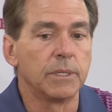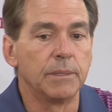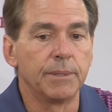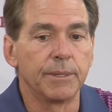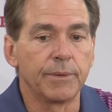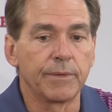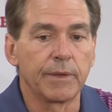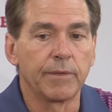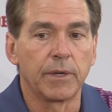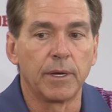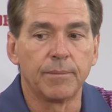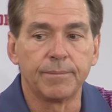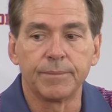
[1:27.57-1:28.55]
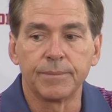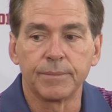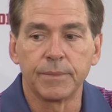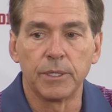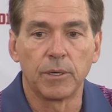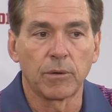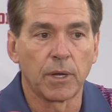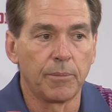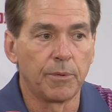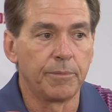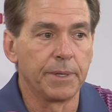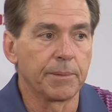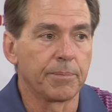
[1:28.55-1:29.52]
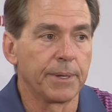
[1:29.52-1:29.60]
I mean, we've given up, you know, a couple
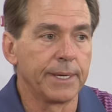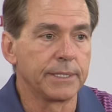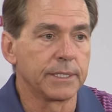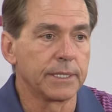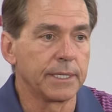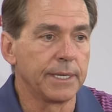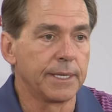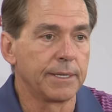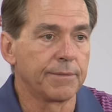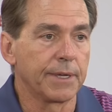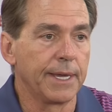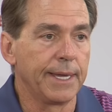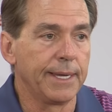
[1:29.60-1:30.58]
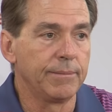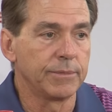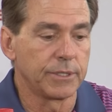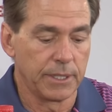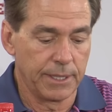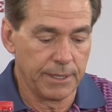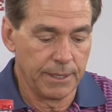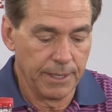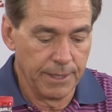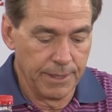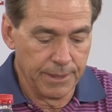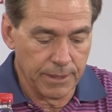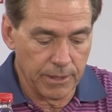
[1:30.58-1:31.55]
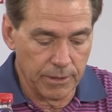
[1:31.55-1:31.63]
big plays at the end of games that,
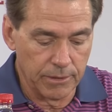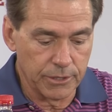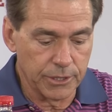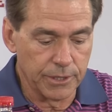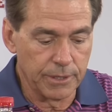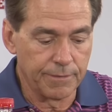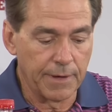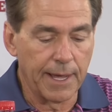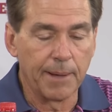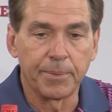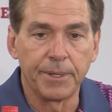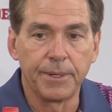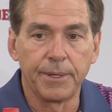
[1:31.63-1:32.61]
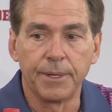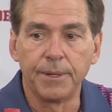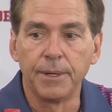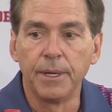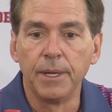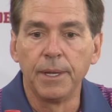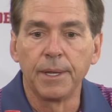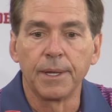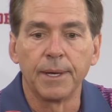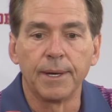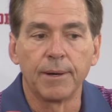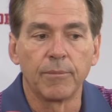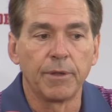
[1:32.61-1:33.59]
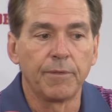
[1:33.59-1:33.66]
you know, shouldn't have happened, and
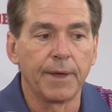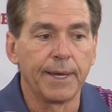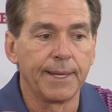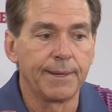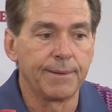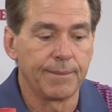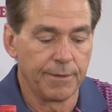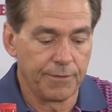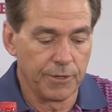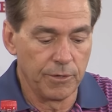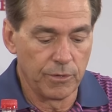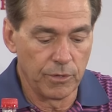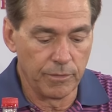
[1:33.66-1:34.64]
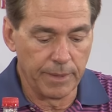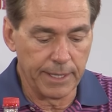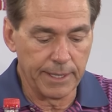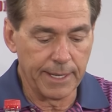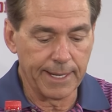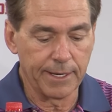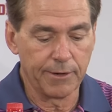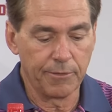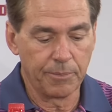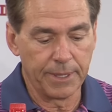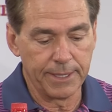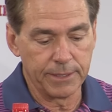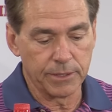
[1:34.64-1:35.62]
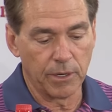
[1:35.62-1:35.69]
we've had a few too many negative
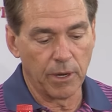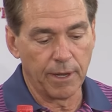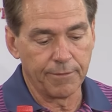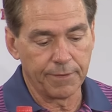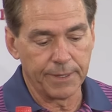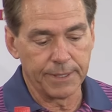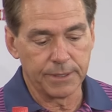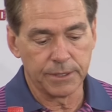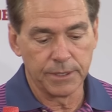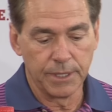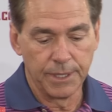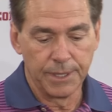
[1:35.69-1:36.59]
plays on offense.